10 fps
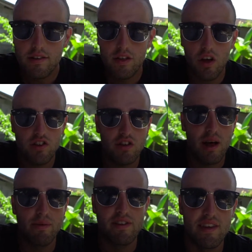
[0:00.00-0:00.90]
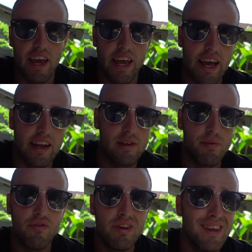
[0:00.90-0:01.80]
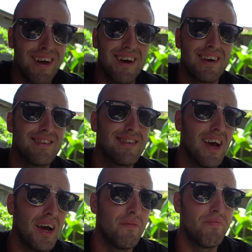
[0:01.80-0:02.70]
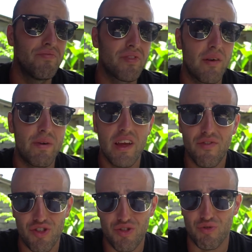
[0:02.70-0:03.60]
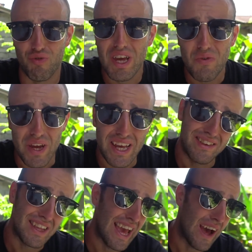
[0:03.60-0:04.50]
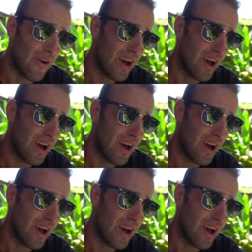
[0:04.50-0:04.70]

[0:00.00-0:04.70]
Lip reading: So the hostel I've been staying at has been really nice. I've been here for 3 weeks now.